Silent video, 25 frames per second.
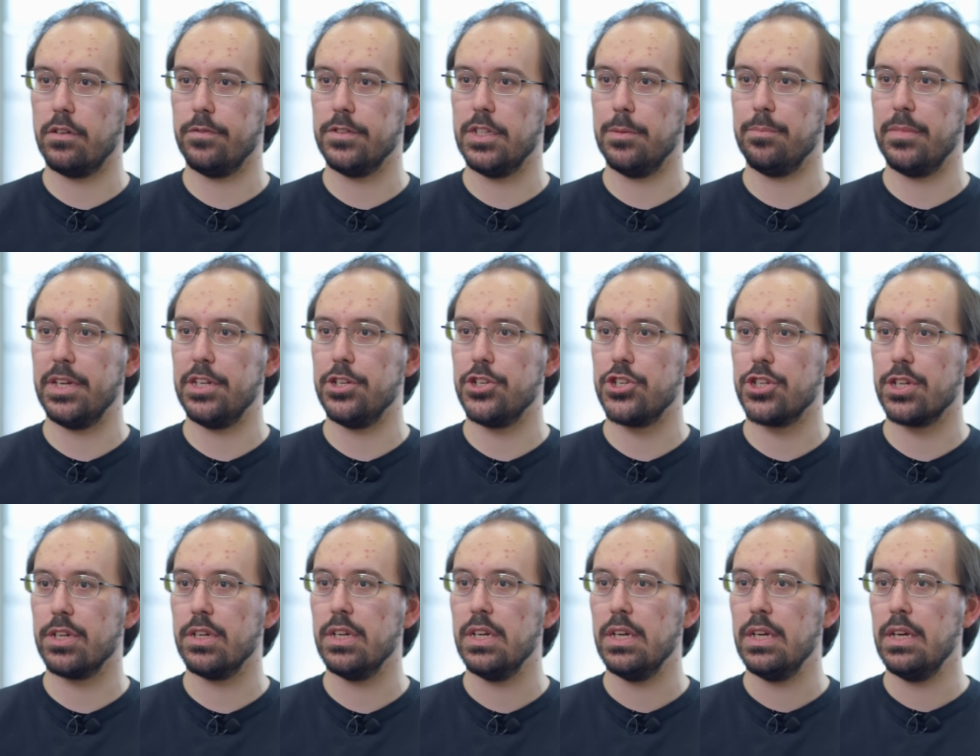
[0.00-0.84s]
of
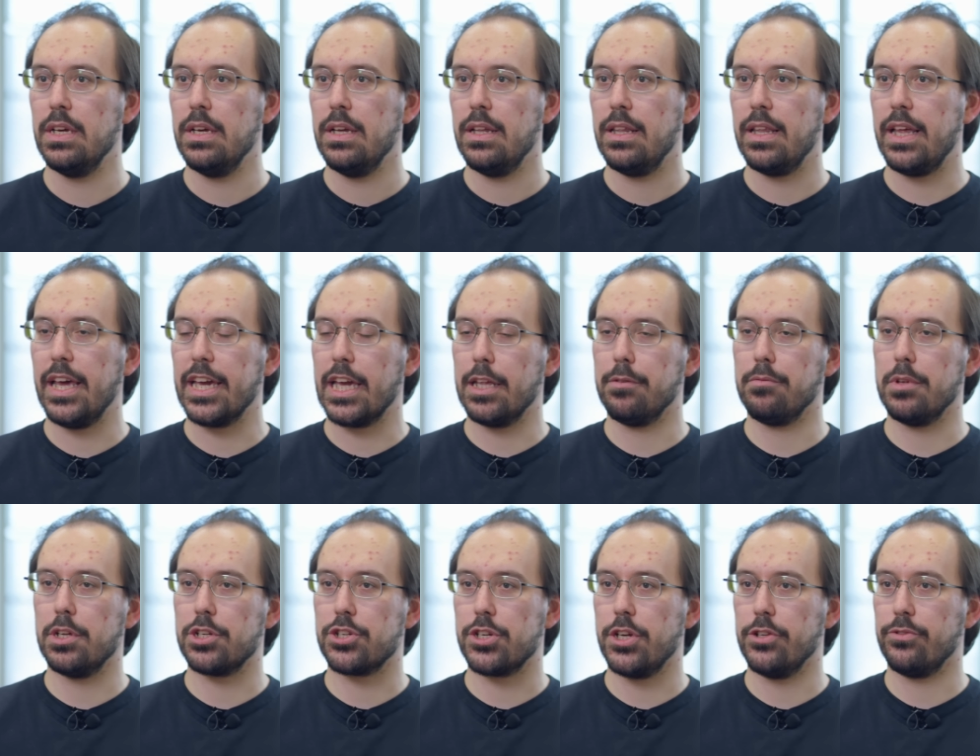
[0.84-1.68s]
dementia. Like, and
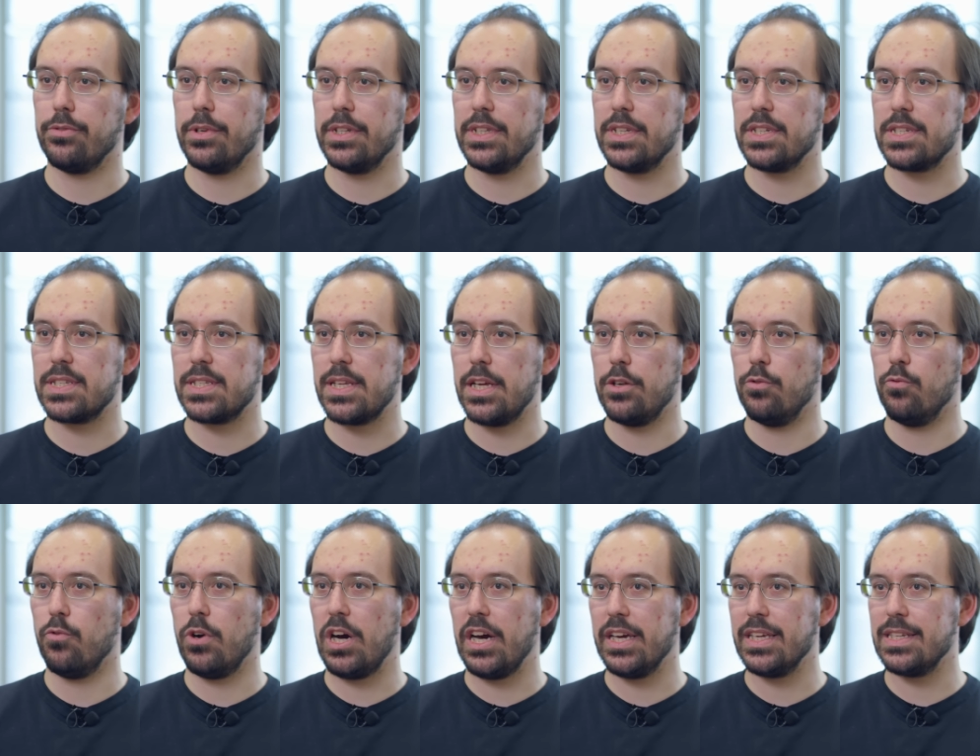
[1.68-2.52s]
we are trying to
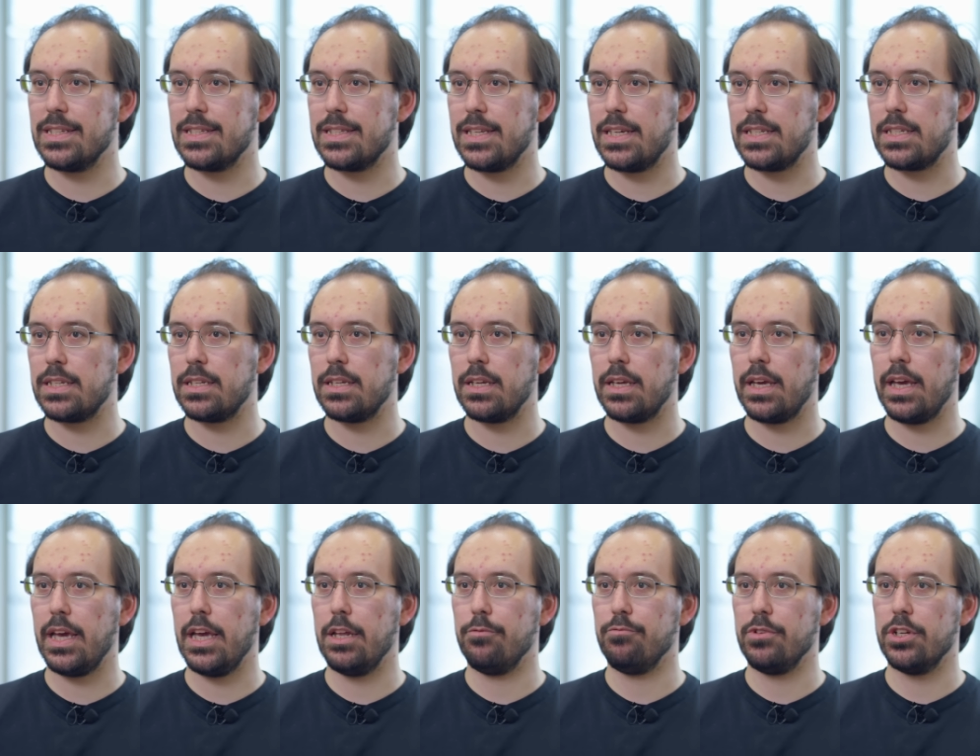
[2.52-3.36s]
understand why is that,
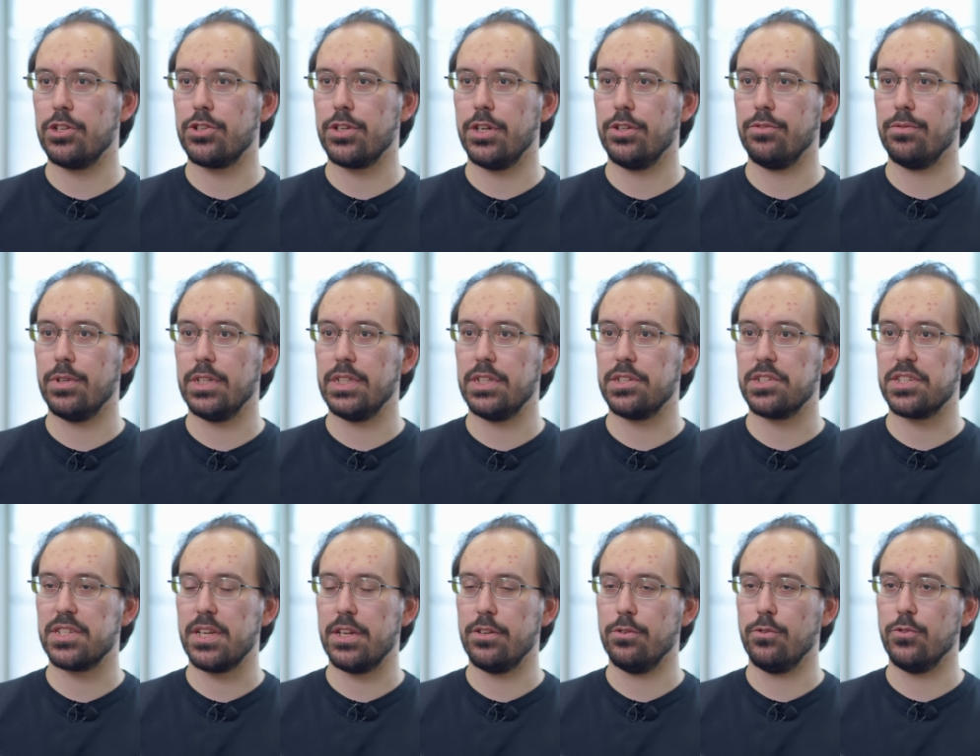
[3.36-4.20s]
and we are trying to
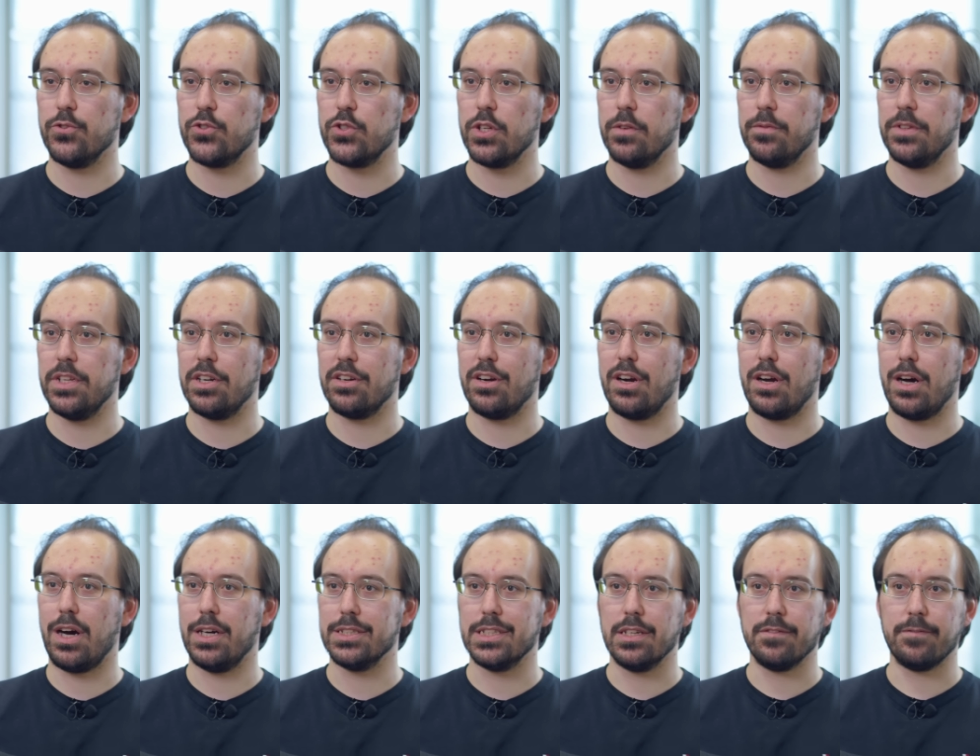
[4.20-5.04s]
understand also if there
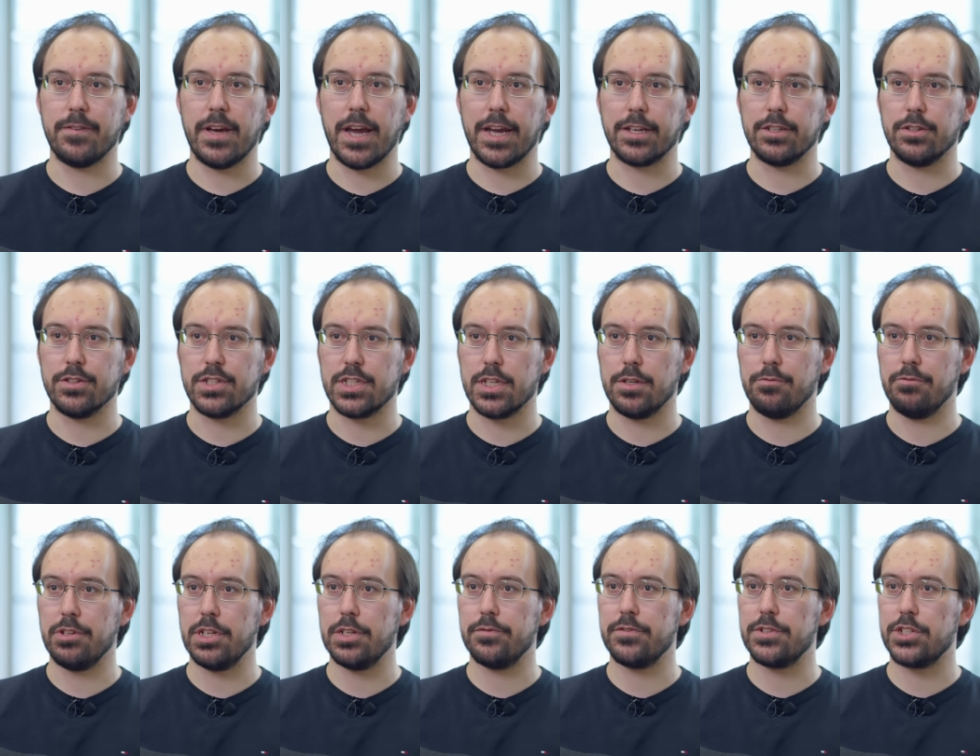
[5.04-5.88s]
are other factors that
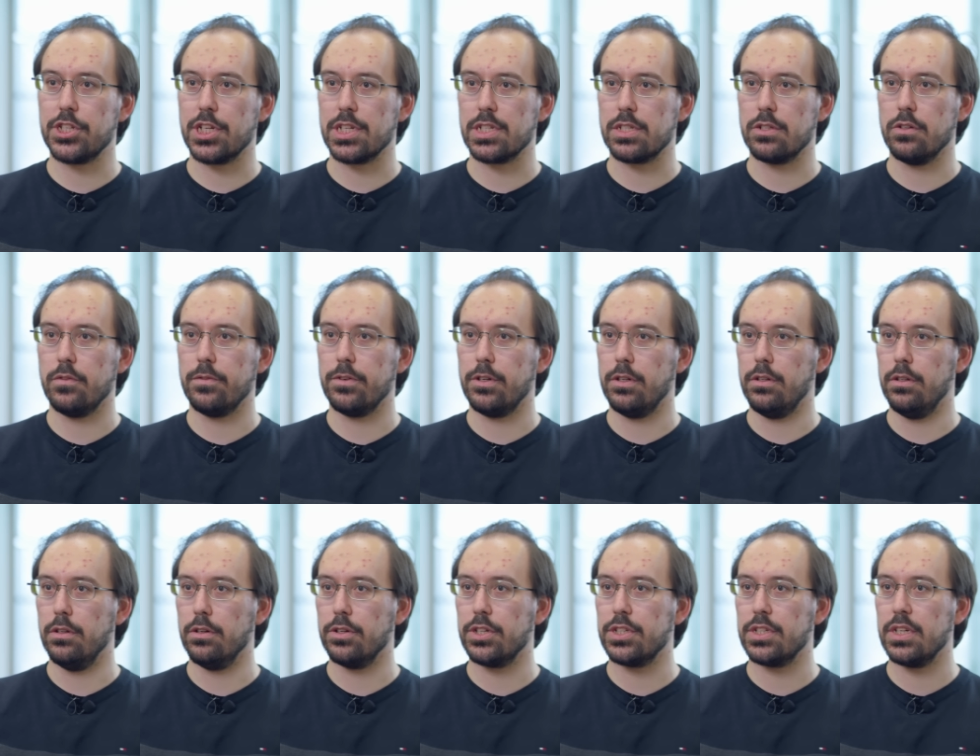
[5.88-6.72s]
we have just
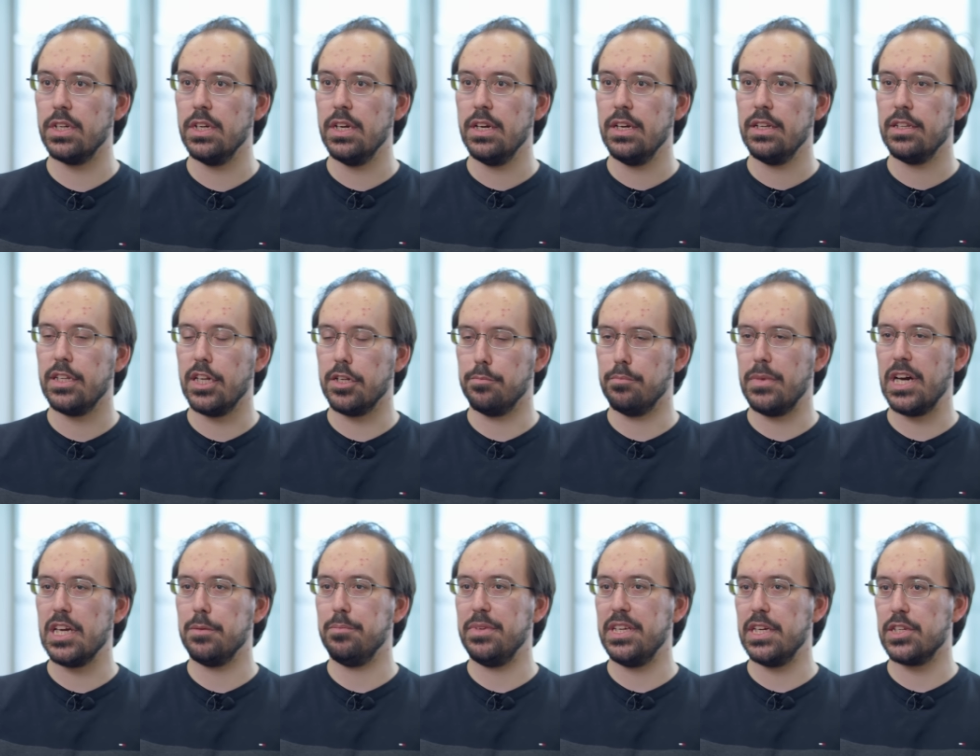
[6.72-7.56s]
overlooked that
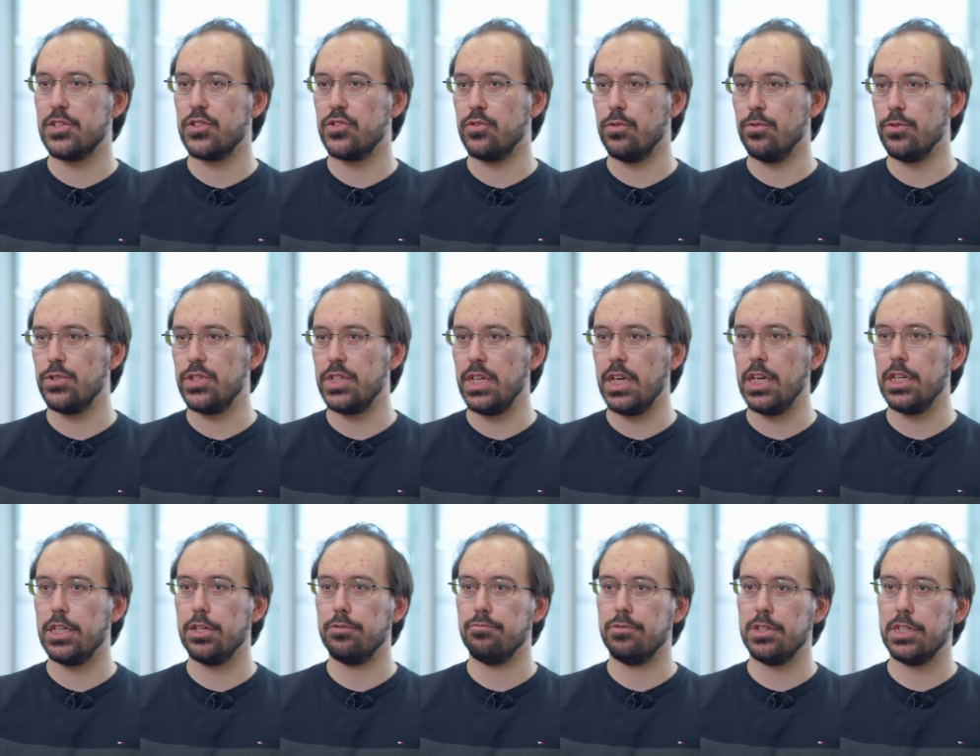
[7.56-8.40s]
might be
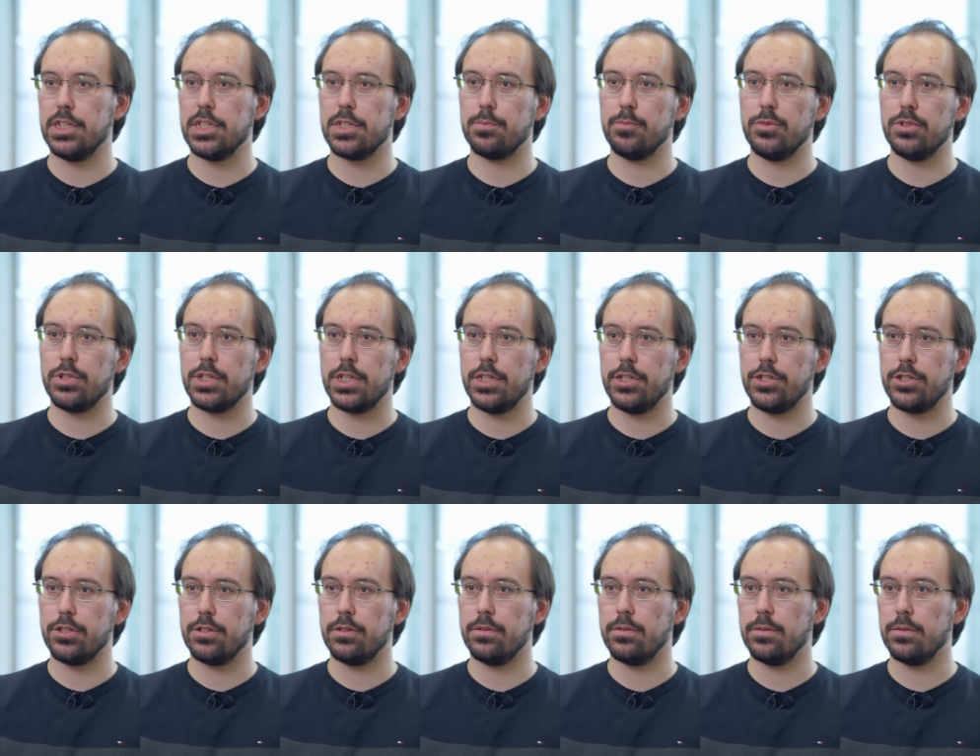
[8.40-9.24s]
associated with this
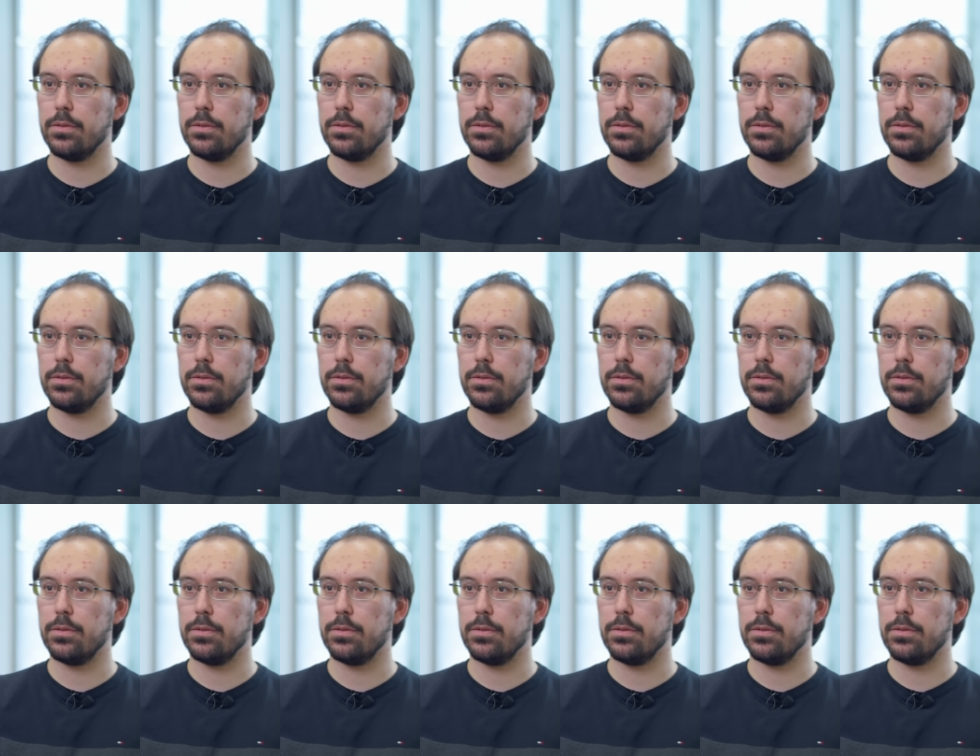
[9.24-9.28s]
mutation.